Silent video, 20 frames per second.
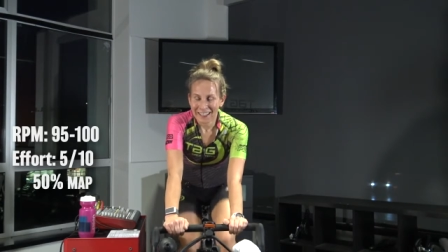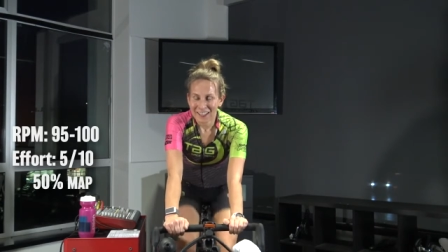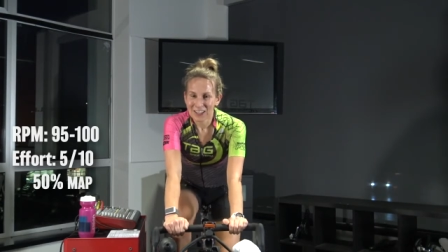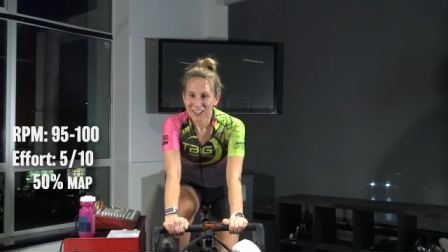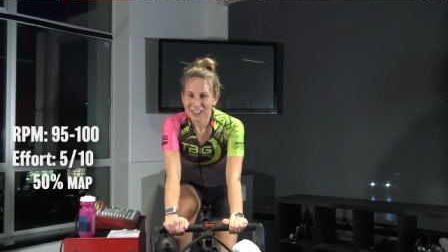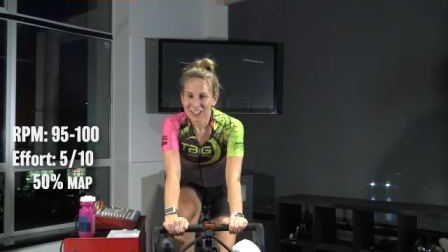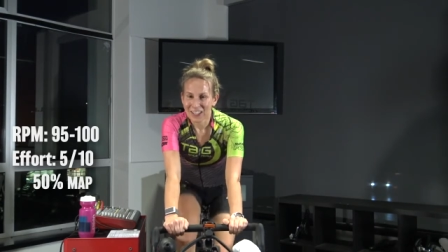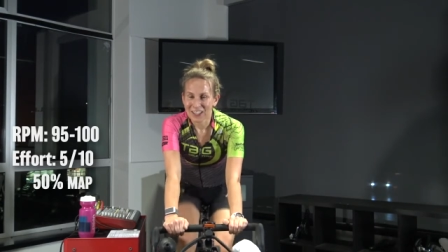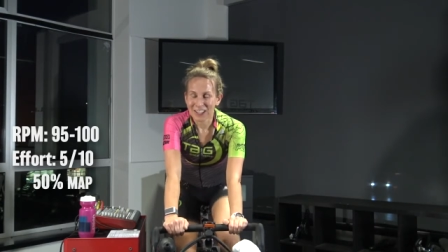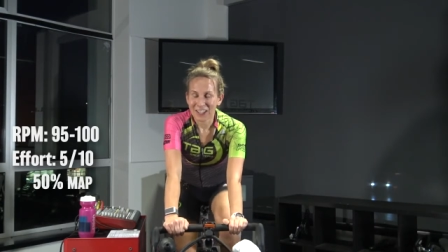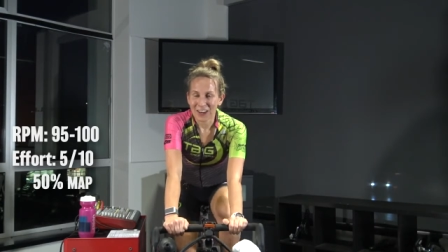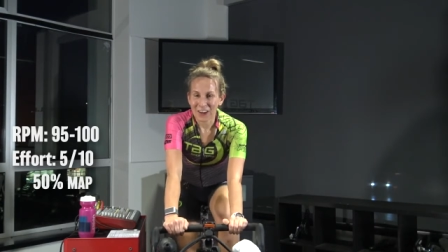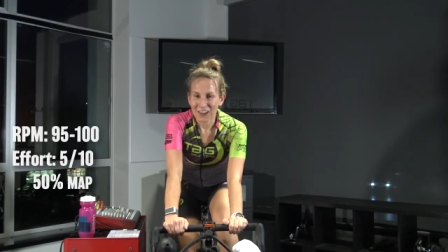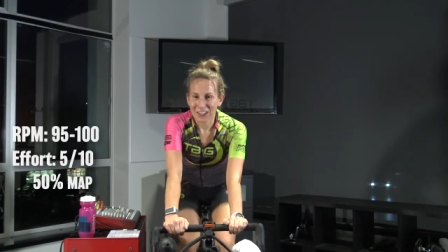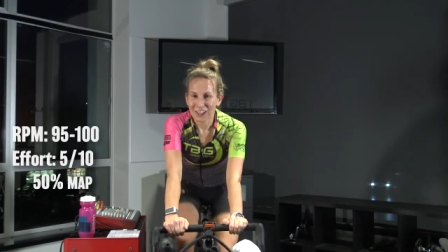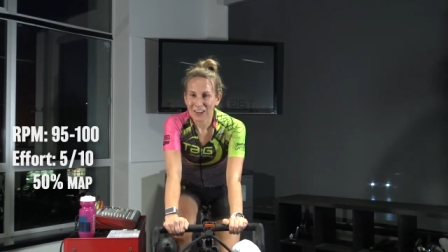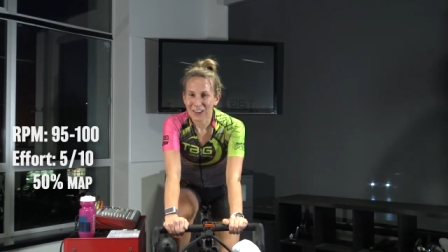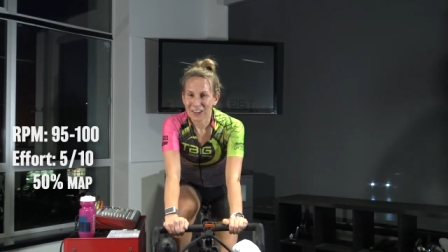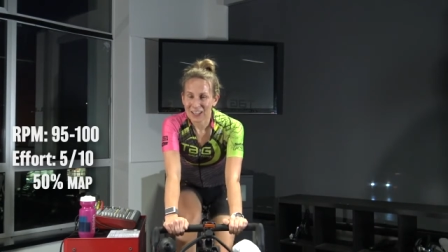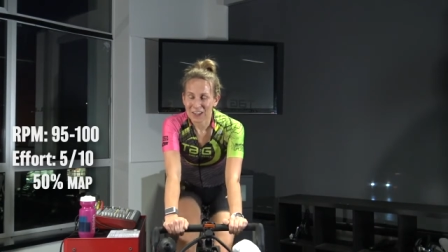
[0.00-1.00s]
just to
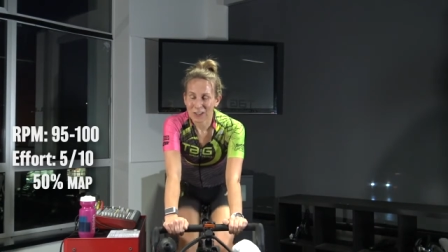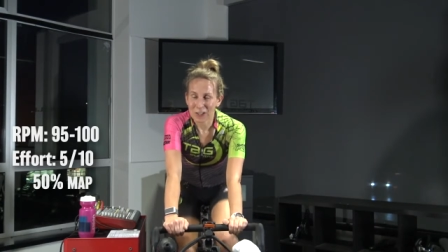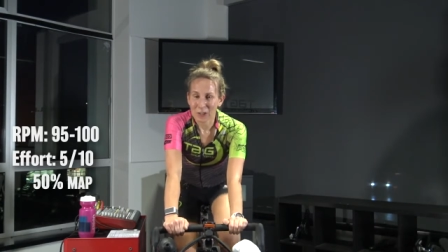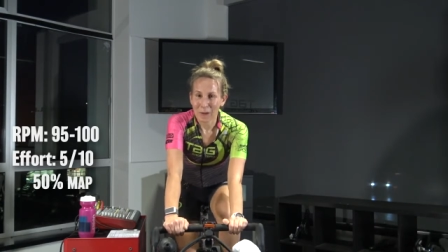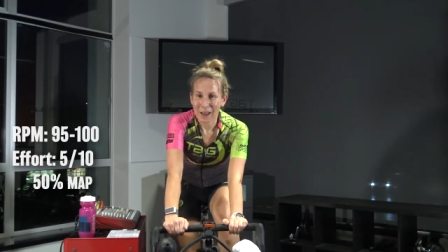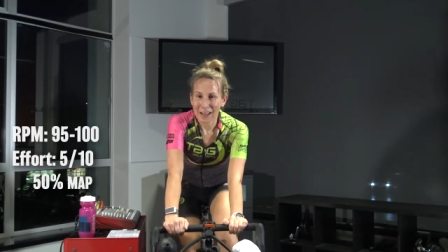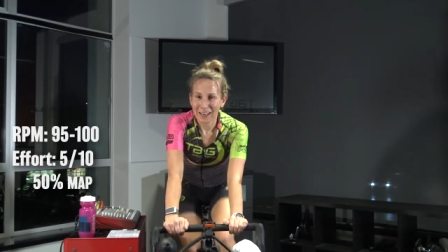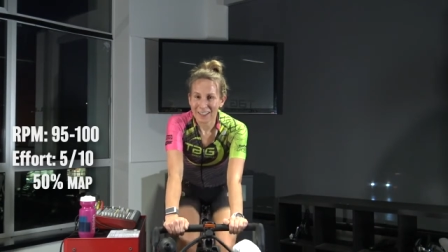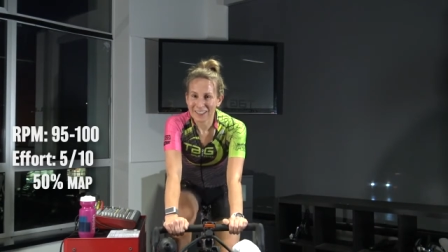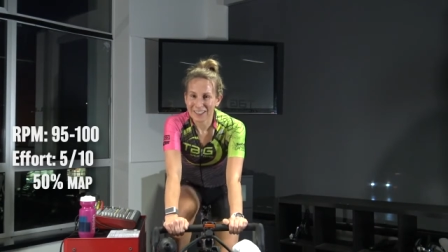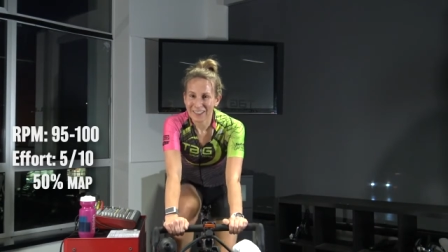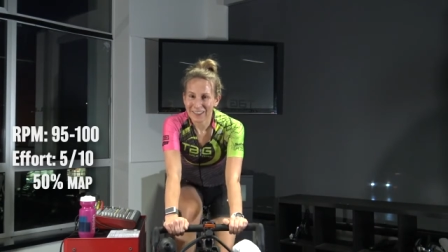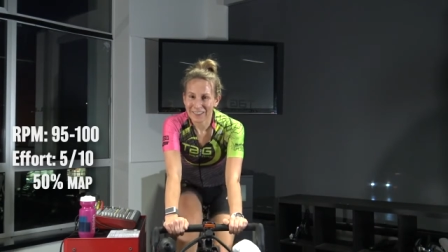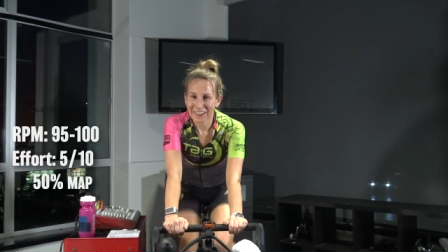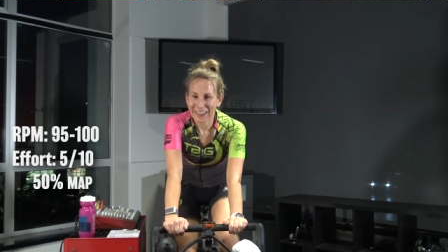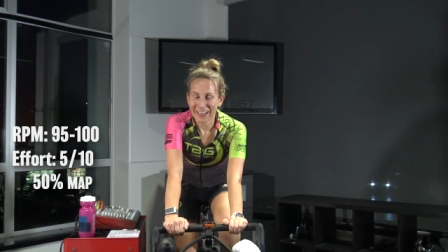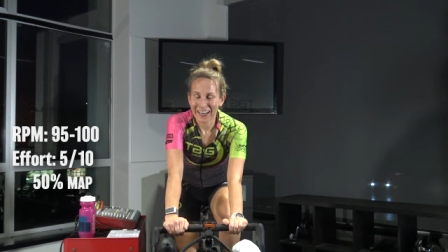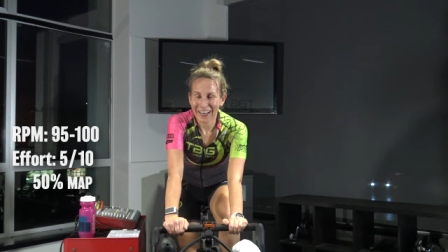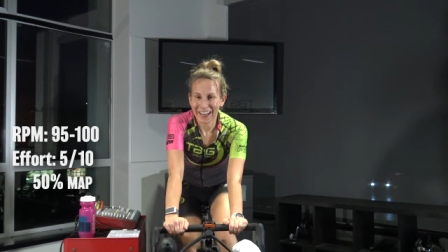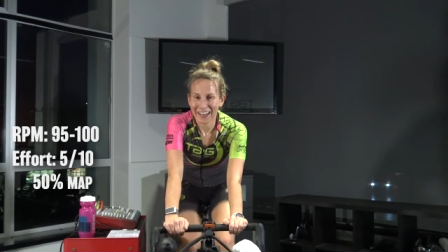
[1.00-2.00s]
start turning those pedals
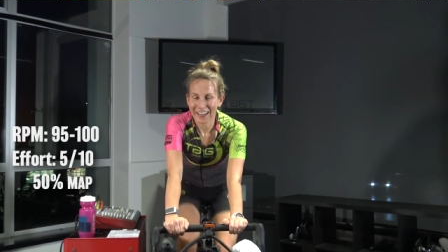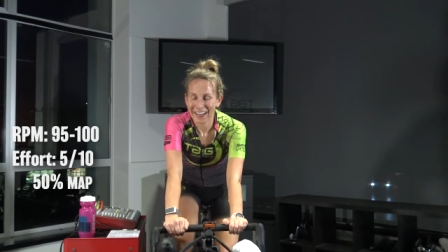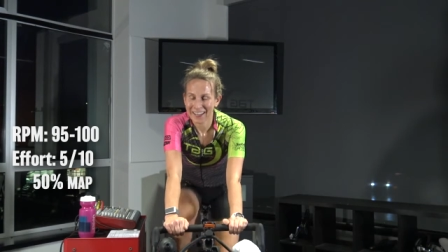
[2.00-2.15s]
over.